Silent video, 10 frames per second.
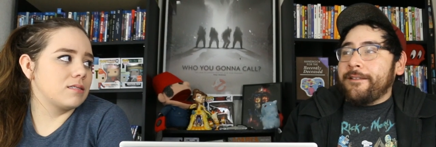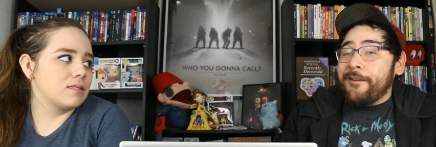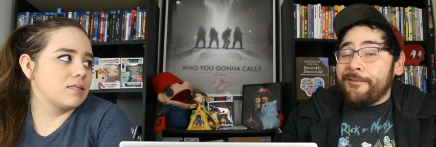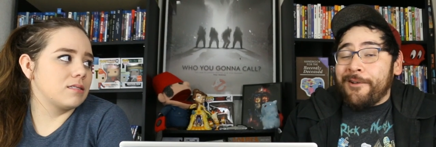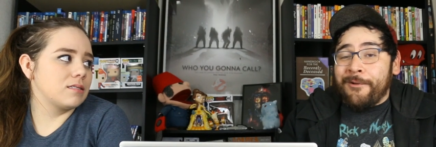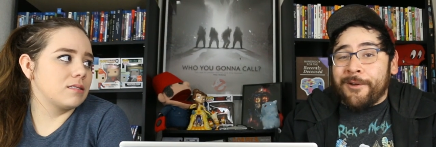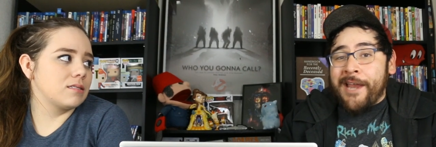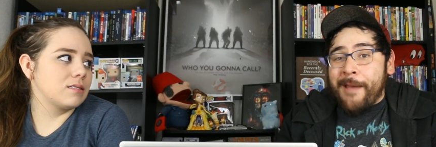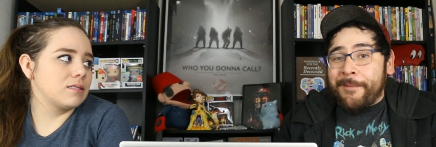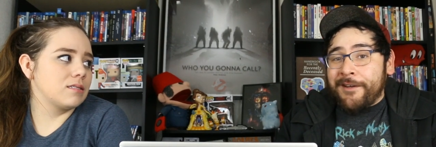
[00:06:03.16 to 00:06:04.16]
Speaker 1: don't know what
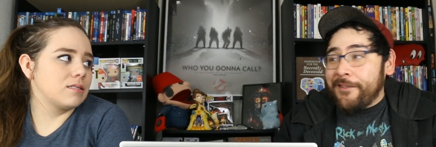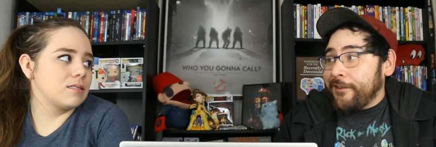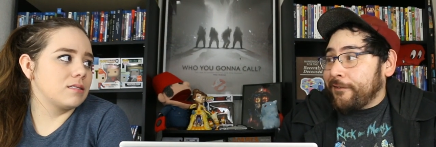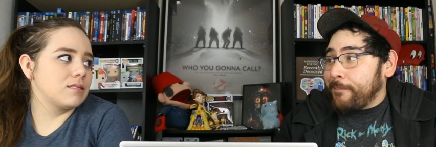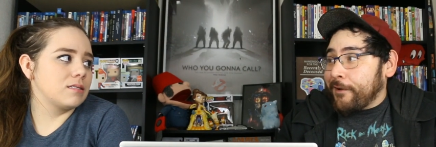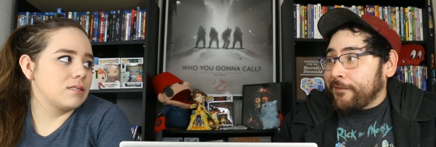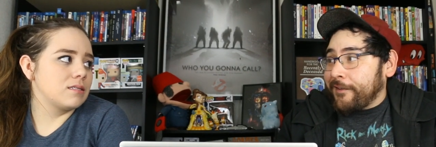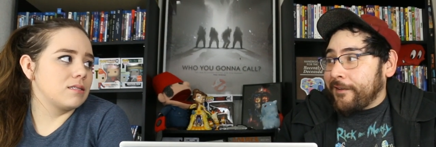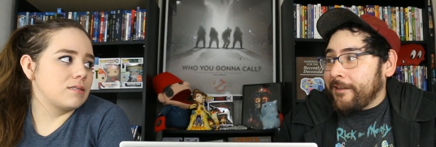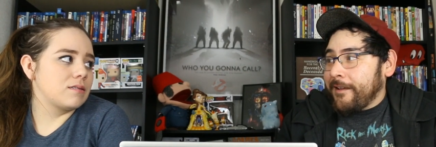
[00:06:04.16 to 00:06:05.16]
happened to this
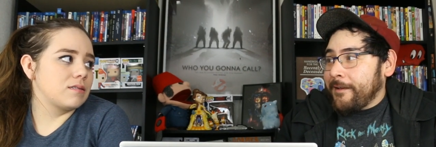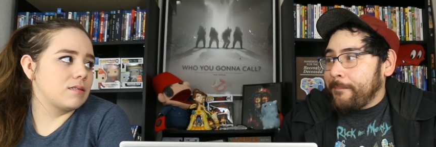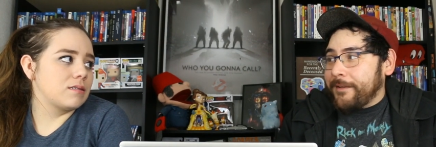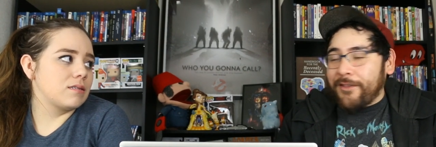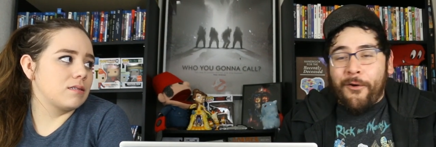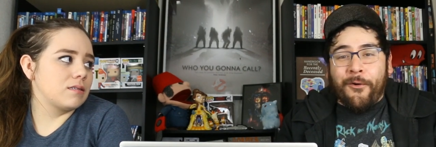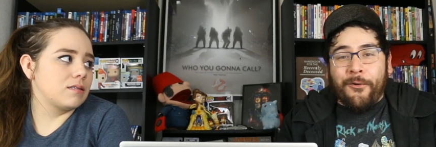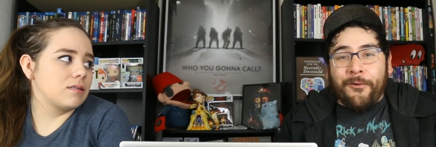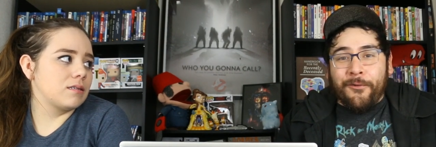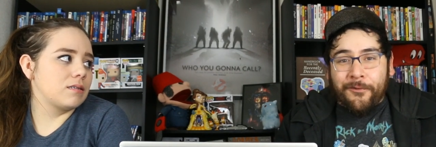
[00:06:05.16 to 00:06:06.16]
person. But the
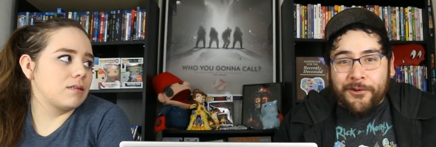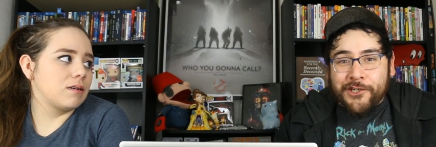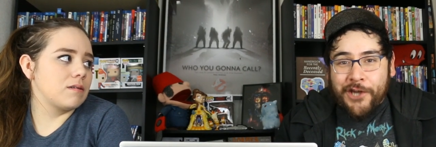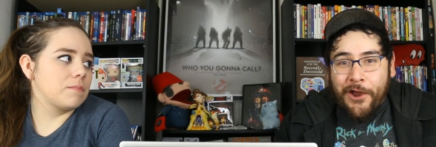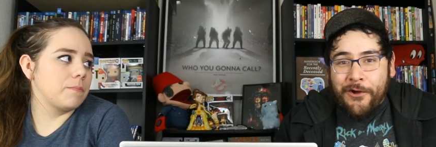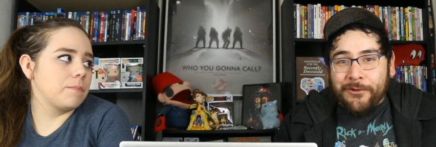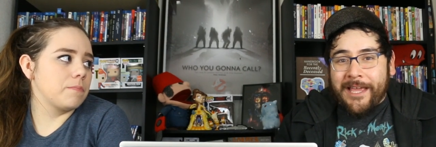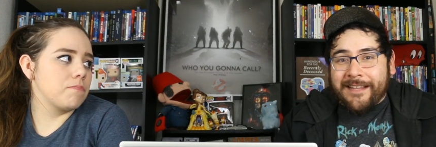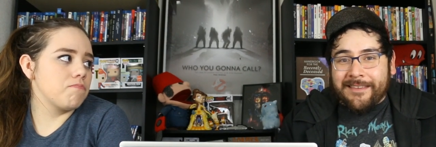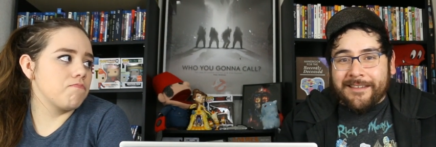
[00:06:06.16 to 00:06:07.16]
whole show, like